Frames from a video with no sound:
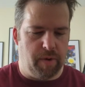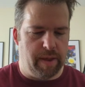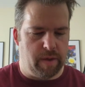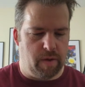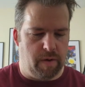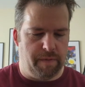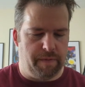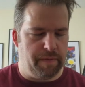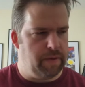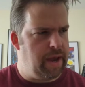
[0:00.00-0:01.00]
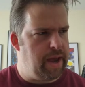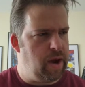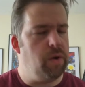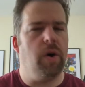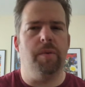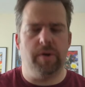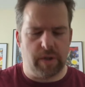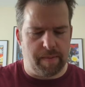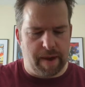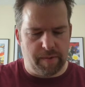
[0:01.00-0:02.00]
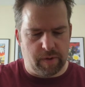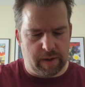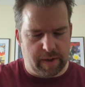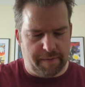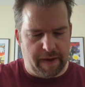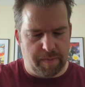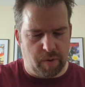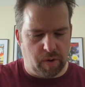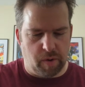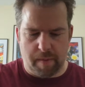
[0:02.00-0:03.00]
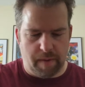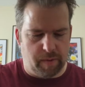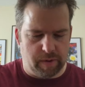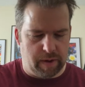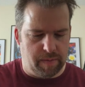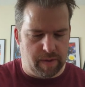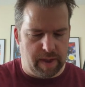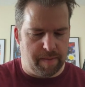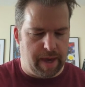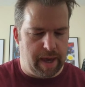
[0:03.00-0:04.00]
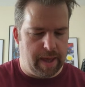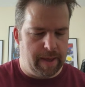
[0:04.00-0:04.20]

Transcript: bought this off, oh no, it was eBay. I was going to say a Facebook group. It wasn't, it was eBay.